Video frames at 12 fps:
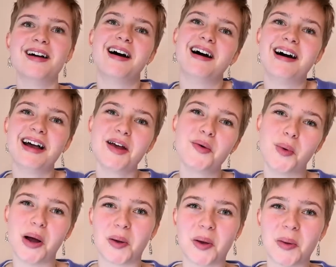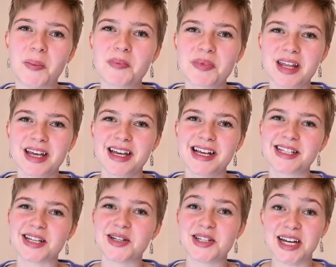Hi and welcome.
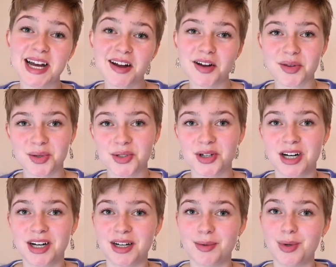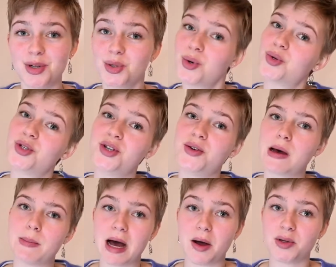So today I thought I would talk to you
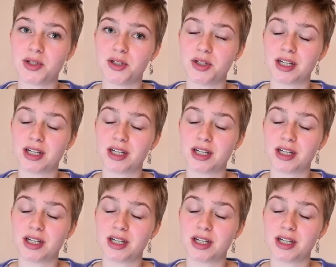about